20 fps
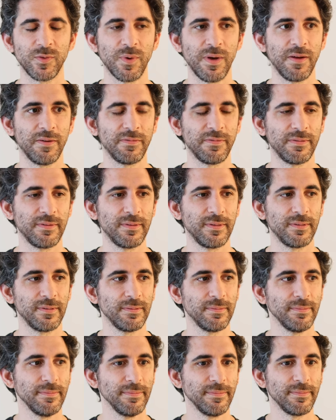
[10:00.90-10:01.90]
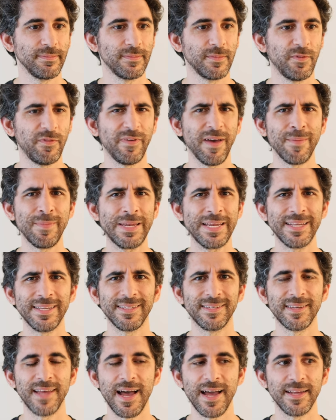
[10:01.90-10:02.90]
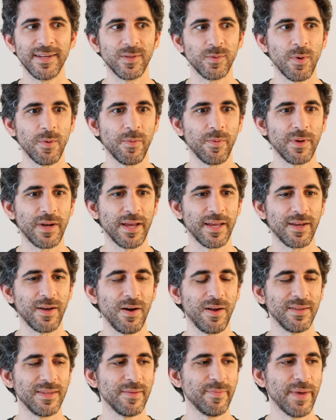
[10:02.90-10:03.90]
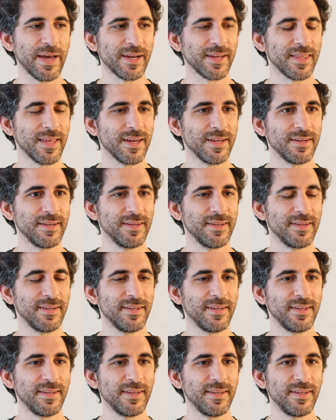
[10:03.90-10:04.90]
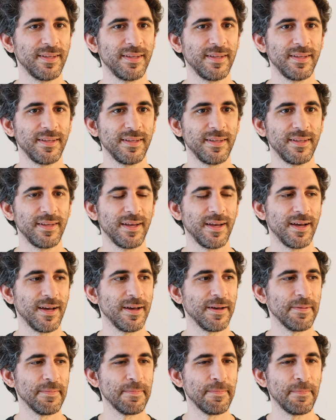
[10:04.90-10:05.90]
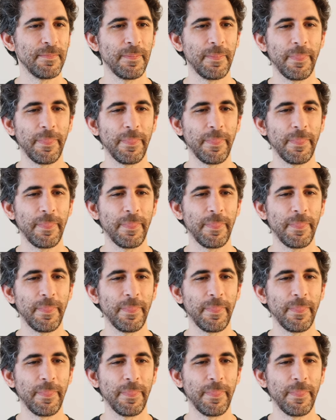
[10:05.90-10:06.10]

12 feminine side is what, what I called it back then um,